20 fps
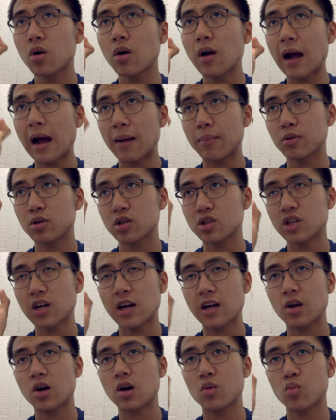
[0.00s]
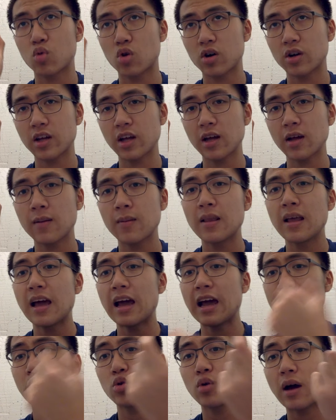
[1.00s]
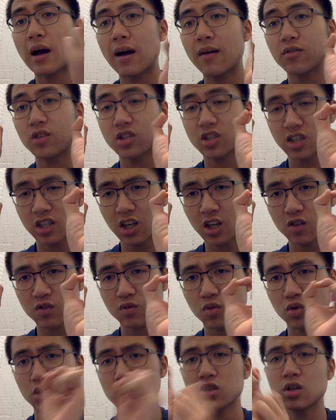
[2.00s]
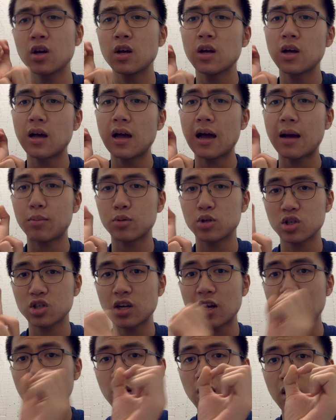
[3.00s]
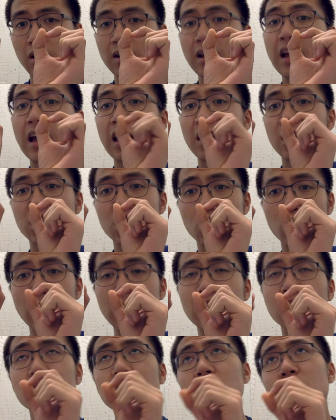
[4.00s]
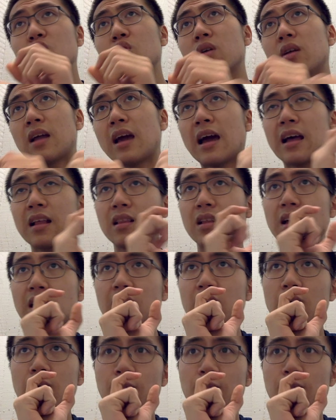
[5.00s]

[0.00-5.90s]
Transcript: Apple Touch icon working, and you have the Salesforce Apple Touch icon, and theoretically you can add like